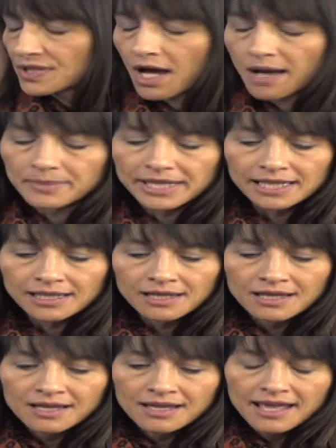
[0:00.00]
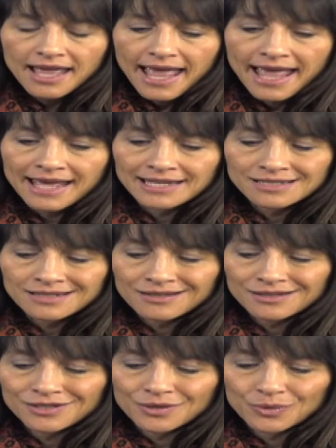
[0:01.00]
coming. And,
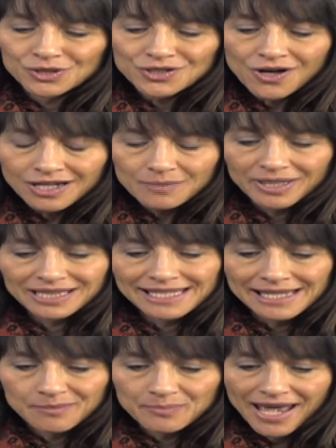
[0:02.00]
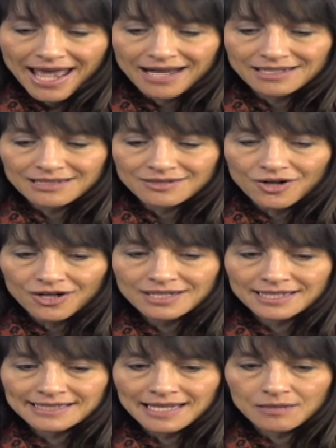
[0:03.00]
when you talk about the impact, it's hard
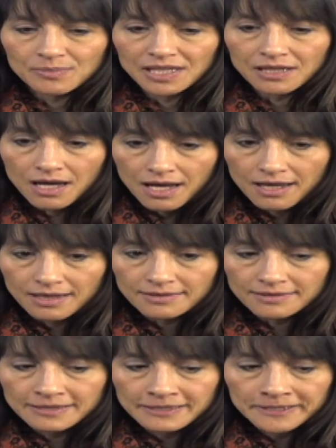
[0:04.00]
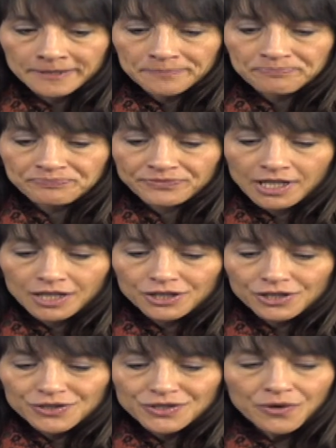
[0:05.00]
to say because
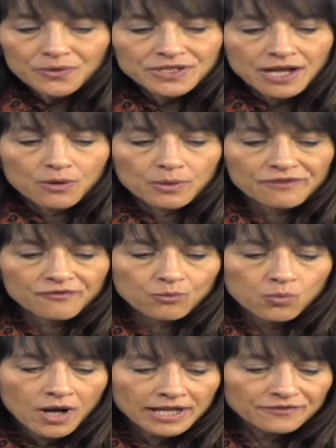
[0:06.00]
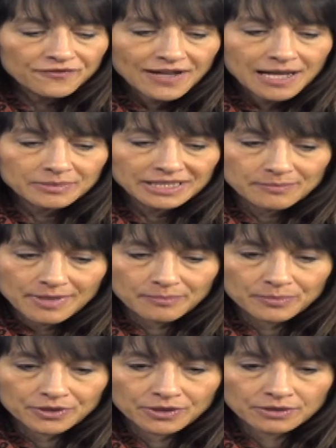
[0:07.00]
you don't know if one family
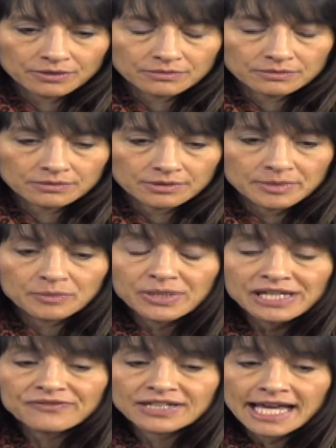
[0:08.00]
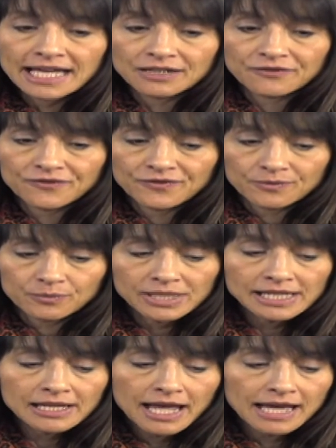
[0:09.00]
member, we even had
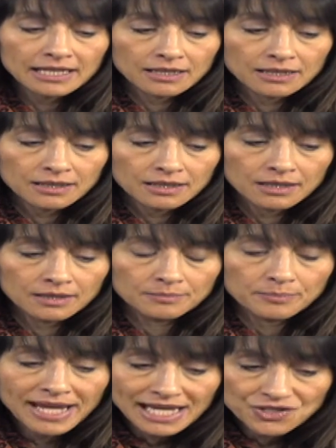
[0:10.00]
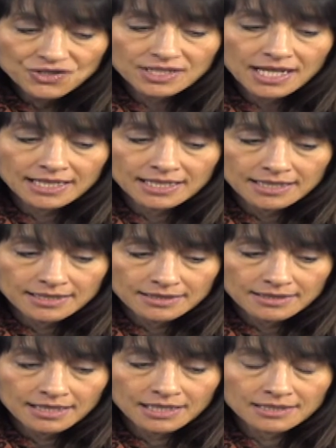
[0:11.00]
a patient
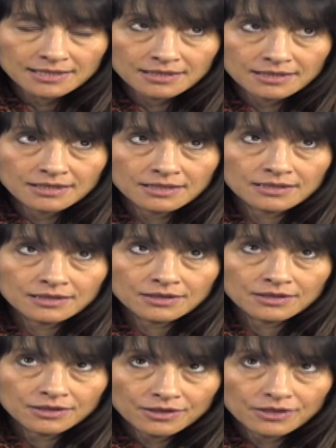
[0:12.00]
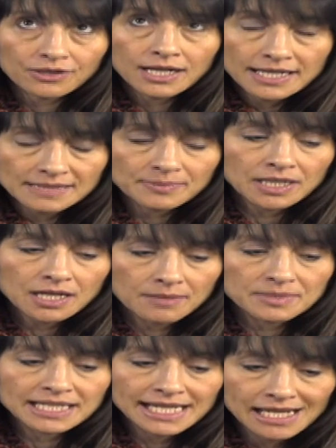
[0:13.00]
and her husband
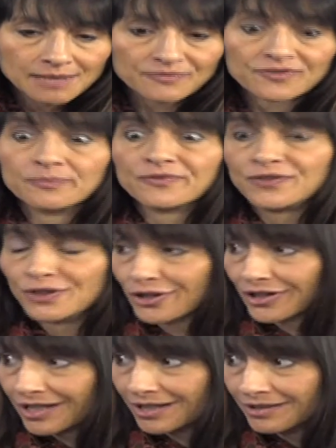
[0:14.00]
come to camp from Florida.